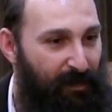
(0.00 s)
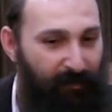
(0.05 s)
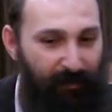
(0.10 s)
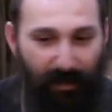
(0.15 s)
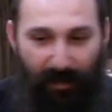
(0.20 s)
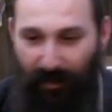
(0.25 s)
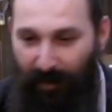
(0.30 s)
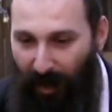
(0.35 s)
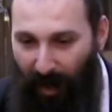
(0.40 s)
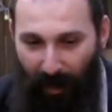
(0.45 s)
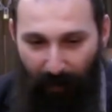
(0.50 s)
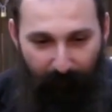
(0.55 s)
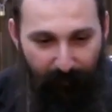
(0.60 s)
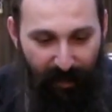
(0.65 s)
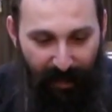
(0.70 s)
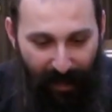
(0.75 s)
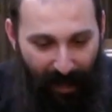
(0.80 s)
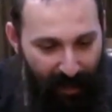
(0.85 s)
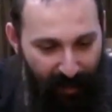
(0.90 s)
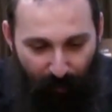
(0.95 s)
They come,
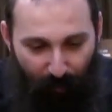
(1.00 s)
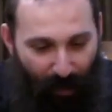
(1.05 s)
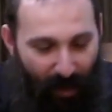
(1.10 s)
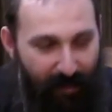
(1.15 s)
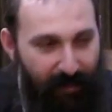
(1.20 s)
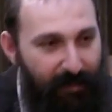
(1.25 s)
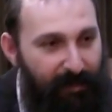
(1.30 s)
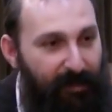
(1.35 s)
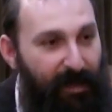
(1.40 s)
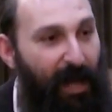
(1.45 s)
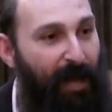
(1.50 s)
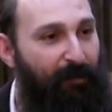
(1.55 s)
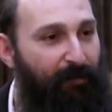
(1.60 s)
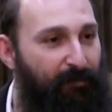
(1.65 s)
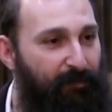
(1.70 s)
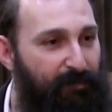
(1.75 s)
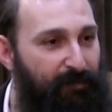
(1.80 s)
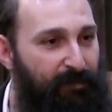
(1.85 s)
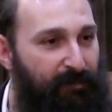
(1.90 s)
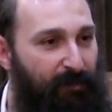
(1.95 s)
they light once
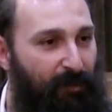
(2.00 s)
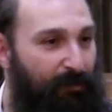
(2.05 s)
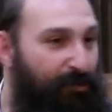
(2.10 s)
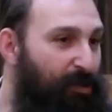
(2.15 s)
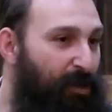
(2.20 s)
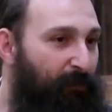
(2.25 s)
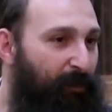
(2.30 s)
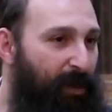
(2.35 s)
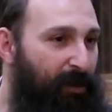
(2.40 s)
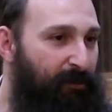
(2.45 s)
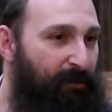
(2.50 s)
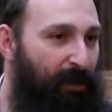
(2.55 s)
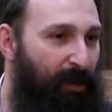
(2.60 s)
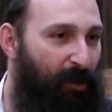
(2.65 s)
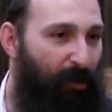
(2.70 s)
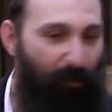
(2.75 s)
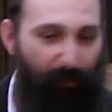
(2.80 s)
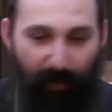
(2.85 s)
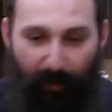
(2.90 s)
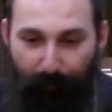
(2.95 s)
candles on Shabbat,
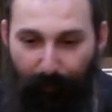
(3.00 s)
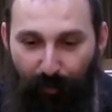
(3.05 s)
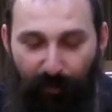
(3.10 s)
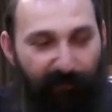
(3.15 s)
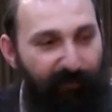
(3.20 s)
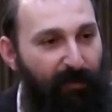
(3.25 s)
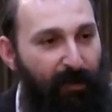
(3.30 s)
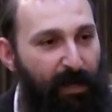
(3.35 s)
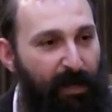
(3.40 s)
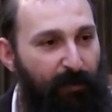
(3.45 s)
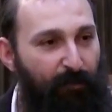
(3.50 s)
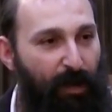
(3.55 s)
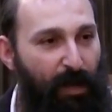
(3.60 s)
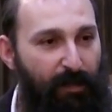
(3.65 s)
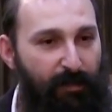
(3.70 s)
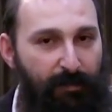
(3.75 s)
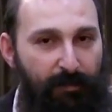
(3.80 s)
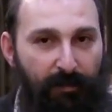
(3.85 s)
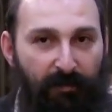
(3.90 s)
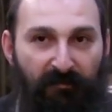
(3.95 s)
right. or they put tefillin
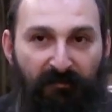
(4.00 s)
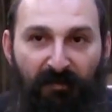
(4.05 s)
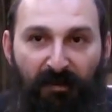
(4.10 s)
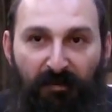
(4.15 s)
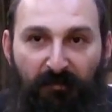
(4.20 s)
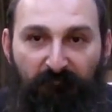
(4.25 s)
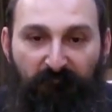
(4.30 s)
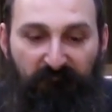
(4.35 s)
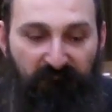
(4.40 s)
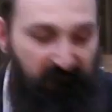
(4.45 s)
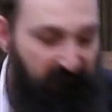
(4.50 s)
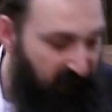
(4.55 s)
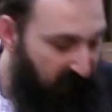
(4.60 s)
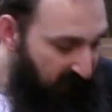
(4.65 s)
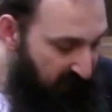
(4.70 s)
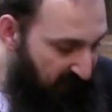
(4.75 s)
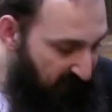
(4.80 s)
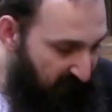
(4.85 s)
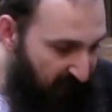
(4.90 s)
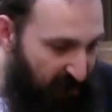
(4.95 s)
once, and they're like,
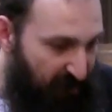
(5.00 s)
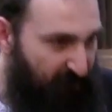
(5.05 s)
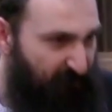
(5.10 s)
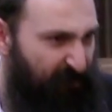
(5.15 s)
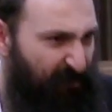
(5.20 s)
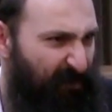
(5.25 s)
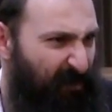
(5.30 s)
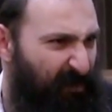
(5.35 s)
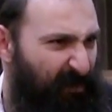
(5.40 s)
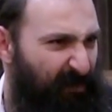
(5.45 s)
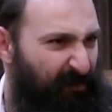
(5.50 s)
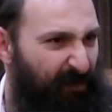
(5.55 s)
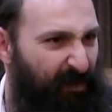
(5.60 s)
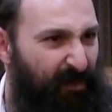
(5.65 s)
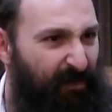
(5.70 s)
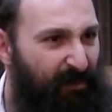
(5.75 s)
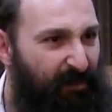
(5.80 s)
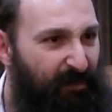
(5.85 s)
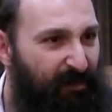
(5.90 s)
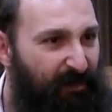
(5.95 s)
I don't feel
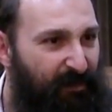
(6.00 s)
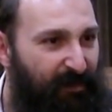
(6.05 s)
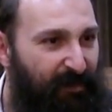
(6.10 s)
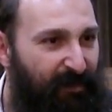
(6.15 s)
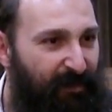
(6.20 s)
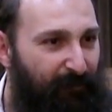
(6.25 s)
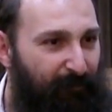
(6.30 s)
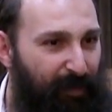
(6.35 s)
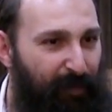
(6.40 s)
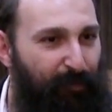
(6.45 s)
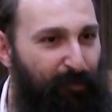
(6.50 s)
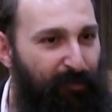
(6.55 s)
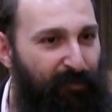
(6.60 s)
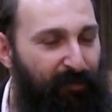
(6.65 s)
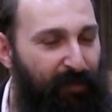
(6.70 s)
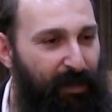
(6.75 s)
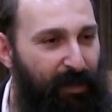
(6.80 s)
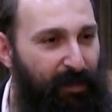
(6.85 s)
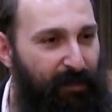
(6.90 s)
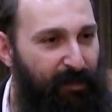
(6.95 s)
anything. People
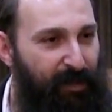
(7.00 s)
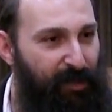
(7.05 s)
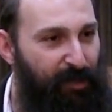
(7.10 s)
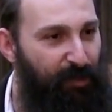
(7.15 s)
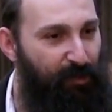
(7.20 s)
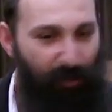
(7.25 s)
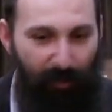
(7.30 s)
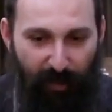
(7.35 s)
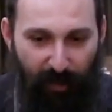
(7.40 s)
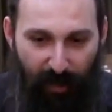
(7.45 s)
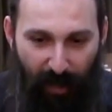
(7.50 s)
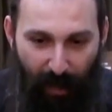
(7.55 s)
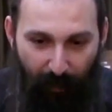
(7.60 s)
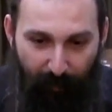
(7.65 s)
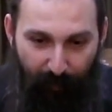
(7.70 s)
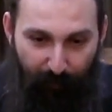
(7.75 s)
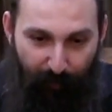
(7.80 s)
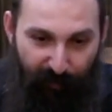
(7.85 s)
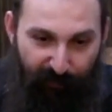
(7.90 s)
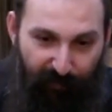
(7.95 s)
think that you're going to come
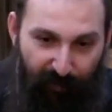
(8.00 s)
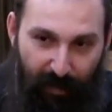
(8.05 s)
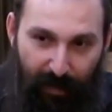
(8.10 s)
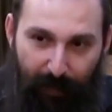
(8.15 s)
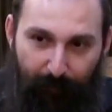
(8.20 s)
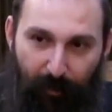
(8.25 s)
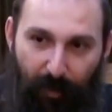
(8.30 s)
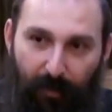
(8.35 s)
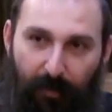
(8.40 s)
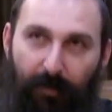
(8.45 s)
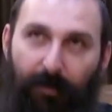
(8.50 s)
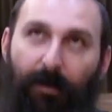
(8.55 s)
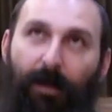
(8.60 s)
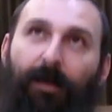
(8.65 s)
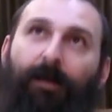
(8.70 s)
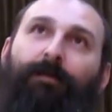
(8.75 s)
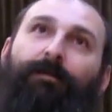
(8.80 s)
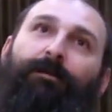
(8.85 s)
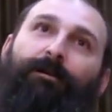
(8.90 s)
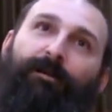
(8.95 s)
and put fill and
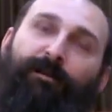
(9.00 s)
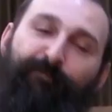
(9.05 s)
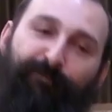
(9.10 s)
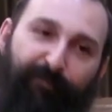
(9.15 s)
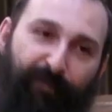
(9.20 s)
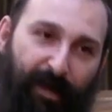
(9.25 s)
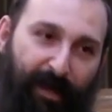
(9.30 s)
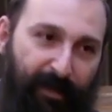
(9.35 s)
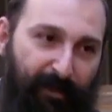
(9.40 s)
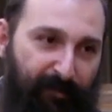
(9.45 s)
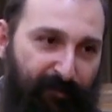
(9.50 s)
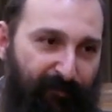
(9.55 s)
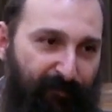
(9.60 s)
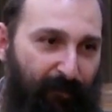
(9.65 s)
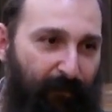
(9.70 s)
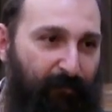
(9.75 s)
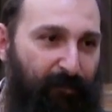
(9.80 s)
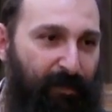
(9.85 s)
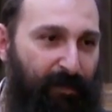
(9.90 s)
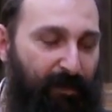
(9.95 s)
like you're going to faint
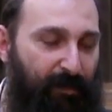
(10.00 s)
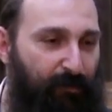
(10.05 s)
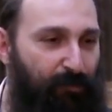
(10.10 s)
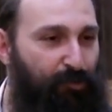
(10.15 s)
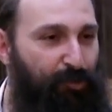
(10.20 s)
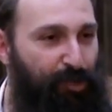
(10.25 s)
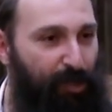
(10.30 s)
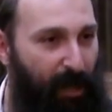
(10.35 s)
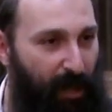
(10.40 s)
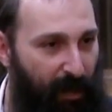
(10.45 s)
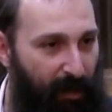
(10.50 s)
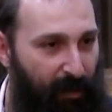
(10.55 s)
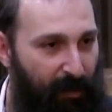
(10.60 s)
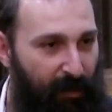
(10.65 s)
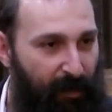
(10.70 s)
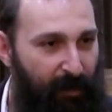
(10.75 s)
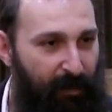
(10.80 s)
from the kedusha.